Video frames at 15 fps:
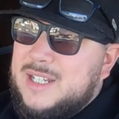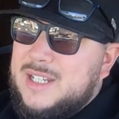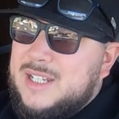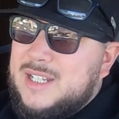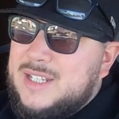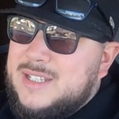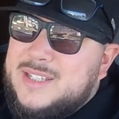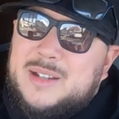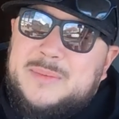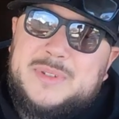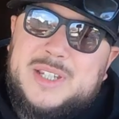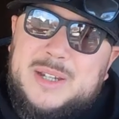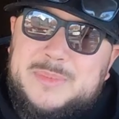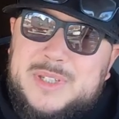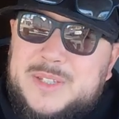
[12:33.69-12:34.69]
Uh,
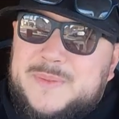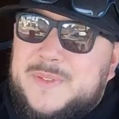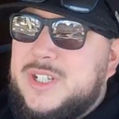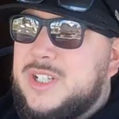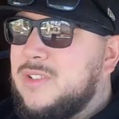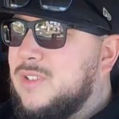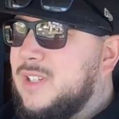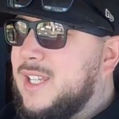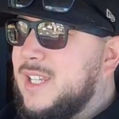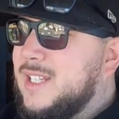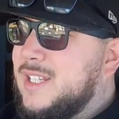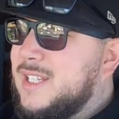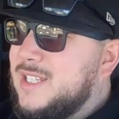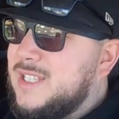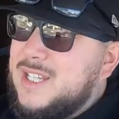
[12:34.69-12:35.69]
sometimes it's fishing
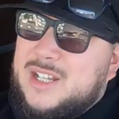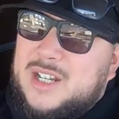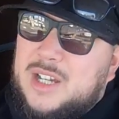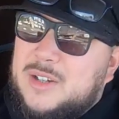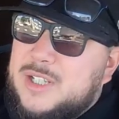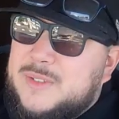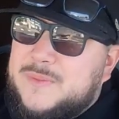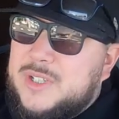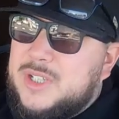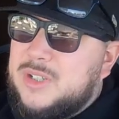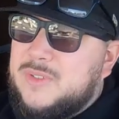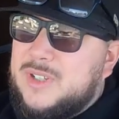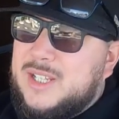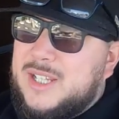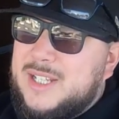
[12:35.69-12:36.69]
related. It's not always
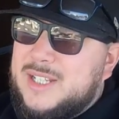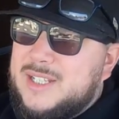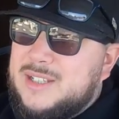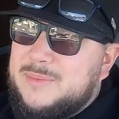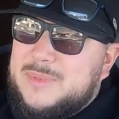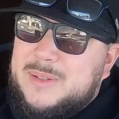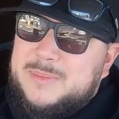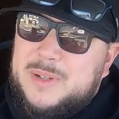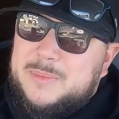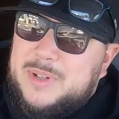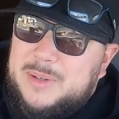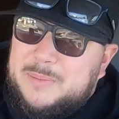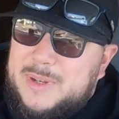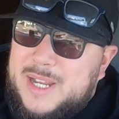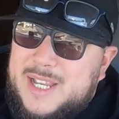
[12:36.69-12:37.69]
fishing related. Sometimes I
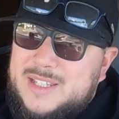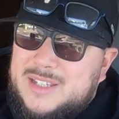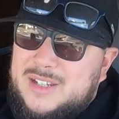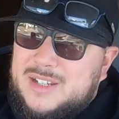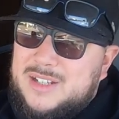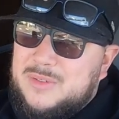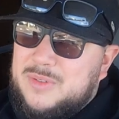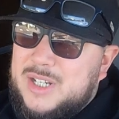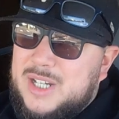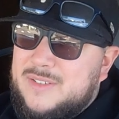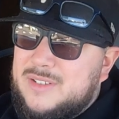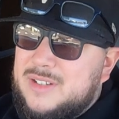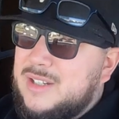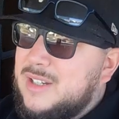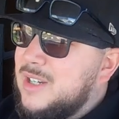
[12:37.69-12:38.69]
bring bands on or
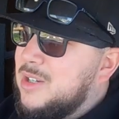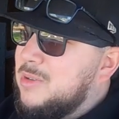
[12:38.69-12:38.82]
whatever.